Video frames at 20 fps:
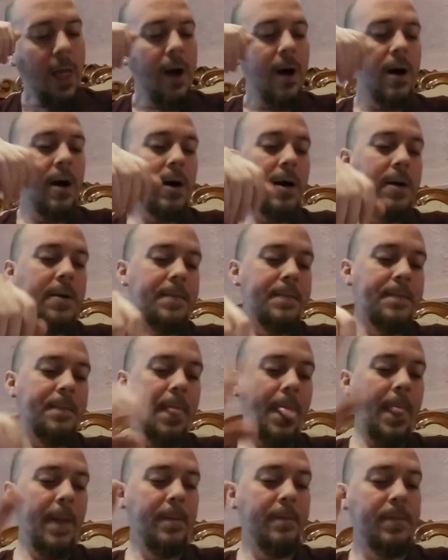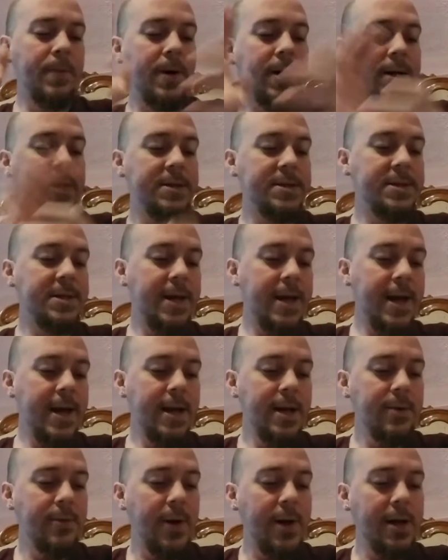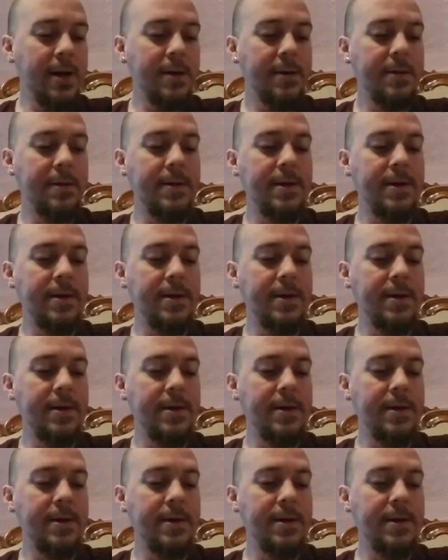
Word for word: Um, but anyway,